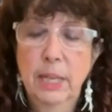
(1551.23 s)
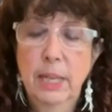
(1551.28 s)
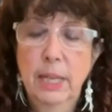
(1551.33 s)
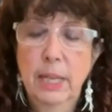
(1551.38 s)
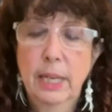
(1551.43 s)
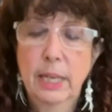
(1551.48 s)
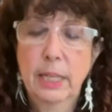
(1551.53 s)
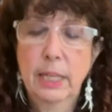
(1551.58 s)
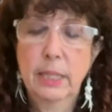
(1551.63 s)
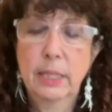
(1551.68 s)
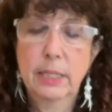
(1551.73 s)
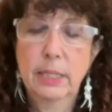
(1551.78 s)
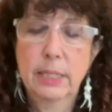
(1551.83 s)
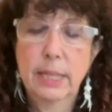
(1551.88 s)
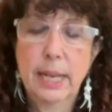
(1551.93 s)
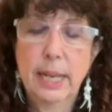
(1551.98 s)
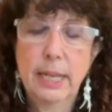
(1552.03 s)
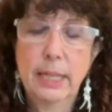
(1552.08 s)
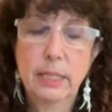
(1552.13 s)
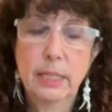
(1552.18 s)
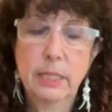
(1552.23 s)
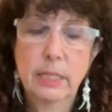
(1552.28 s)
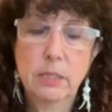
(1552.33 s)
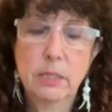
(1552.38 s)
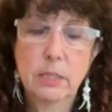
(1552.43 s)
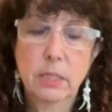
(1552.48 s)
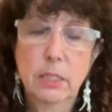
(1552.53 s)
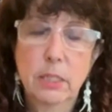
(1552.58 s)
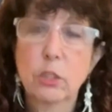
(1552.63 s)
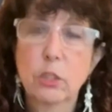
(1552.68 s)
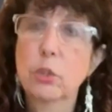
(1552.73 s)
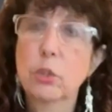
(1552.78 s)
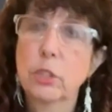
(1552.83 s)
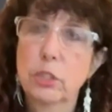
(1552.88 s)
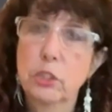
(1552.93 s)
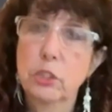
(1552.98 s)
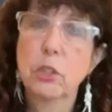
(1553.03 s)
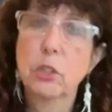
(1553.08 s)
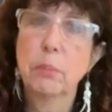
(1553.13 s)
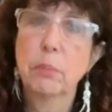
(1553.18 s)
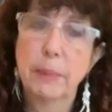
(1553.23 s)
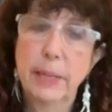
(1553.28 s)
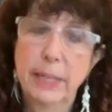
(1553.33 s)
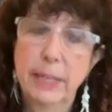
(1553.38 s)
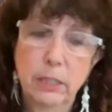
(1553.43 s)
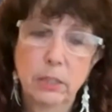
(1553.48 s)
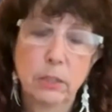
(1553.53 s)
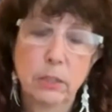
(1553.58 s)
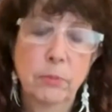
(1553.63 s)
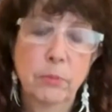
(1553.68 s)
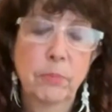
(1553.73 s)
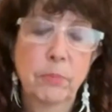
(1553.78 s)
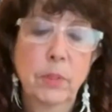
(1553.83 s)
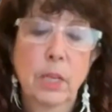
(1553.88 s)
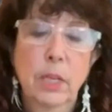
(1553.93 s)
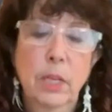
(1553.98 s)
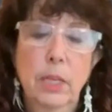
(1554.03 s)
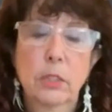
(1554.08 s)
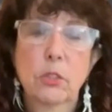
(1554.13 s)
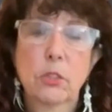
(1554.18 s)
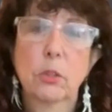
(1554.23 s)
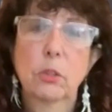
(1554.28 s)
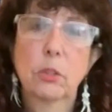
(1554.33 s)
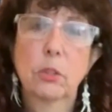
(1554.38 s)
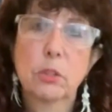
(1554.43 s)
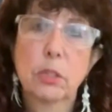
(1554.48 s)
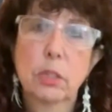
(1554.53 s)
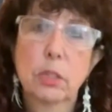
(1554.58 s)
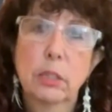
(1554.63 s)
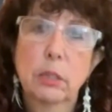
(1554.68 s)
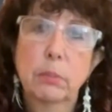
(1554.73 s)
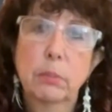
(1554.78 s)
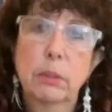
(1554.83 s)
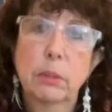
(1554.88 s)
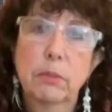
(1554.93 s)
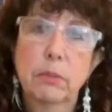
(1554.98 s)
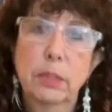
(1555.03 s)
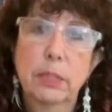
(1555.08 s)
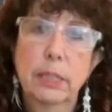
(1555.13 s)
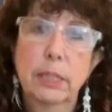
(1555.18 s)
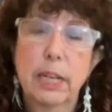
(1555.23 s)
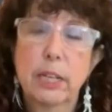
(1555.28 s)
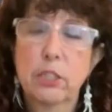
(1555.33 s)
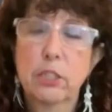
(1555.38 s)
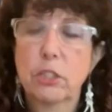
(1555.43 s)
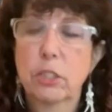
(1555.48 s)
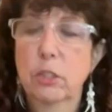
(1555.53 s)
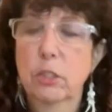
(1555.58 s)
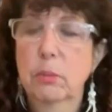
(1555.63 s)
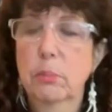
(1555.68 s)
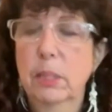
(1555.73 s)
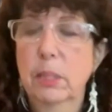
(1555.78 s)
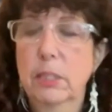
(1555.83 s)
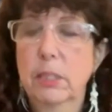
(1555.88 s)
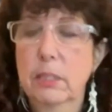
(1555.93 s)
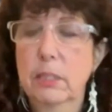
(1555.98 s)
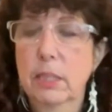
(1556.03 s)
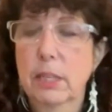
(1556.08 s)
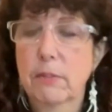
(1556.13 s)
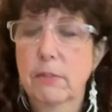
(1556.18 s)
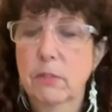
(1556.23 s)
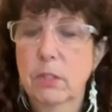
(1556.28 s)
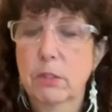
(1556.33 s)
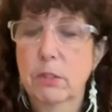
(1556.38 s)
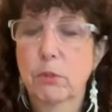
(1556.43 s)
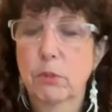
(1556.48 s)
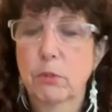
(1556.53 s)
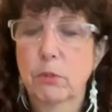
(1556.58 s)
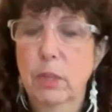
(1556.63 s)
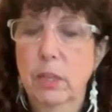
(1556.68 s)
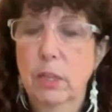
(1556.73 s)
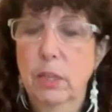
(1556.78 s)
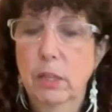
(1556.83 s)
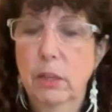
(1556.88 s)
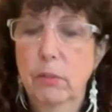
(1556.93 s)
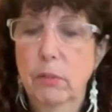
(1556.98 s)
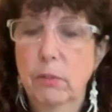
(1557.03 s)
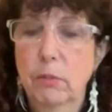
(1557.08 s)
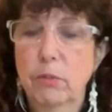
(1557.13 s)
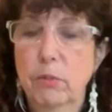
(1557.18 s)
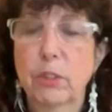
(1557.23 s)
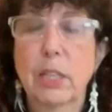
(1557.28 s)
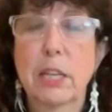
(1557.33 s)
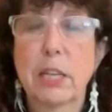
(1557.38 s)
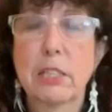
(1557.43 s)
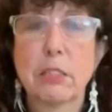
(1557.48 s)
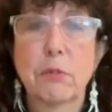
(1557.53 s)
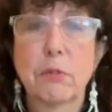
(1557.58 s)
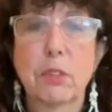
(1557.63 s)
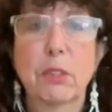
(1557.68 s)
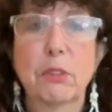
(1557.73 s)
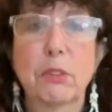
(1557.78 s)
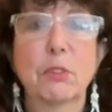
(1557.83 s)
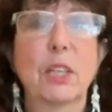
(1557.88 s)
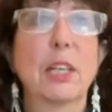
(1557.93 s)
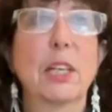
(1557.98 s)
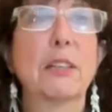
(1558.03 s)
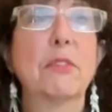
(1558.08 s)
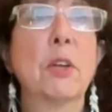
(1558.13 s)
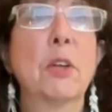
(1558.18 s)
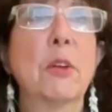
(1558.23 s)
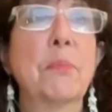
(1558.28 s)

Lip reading: And the dad is a traditional banker. So there's a little bit of a clash there because they have different philosophy of life.